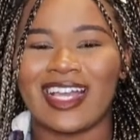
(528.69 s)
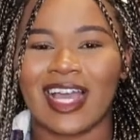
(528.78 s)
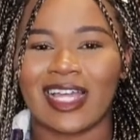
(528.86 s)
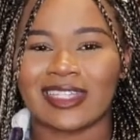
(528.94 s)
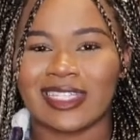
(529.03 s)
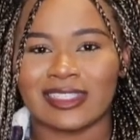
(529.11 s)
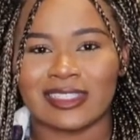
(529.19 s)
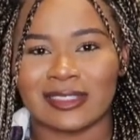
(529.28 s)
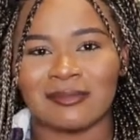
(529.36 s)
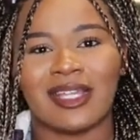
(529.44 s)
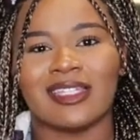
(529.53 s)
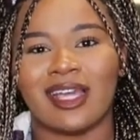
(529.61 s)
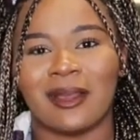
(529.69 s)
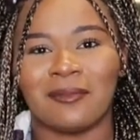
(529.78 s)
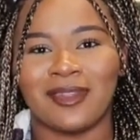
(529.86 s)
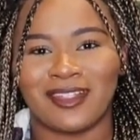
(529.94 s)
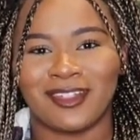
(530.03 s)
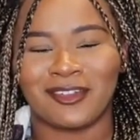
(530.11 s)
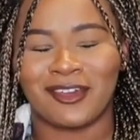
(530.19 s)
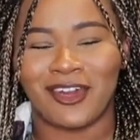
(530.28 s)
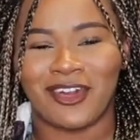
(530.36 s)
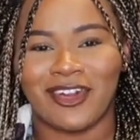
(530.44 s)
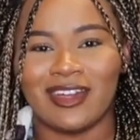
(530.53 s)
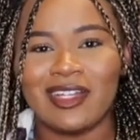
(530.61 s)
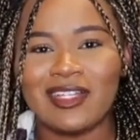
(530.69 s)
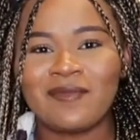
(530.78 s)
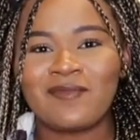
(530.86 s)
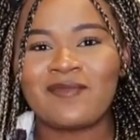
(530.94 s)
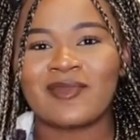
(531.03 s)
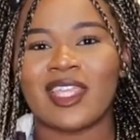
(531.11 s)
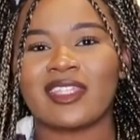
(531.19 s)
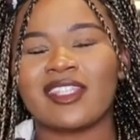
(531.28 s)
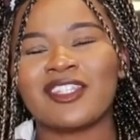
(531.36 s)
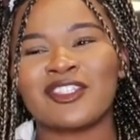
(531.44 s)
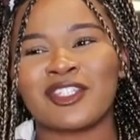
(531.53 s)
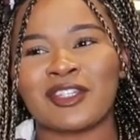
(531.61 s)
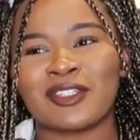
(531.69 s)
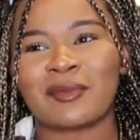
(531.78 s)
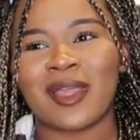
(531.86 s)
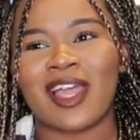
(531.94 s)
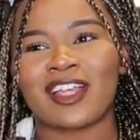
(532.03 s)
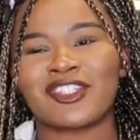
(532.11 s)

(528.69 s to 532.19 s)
I think this might not be a good call. And then she comes back,